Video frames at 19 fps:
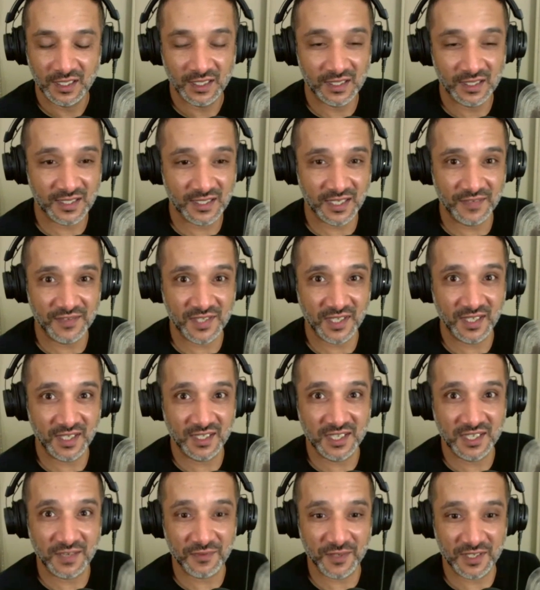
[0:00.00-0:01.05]
This gives it a
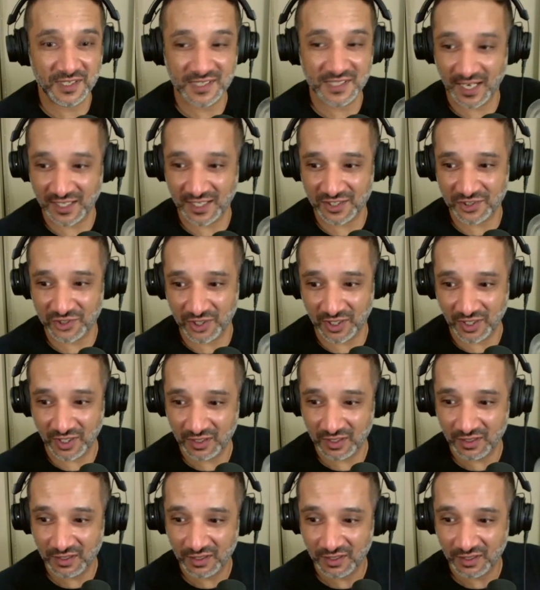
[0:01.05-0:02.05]
different texture.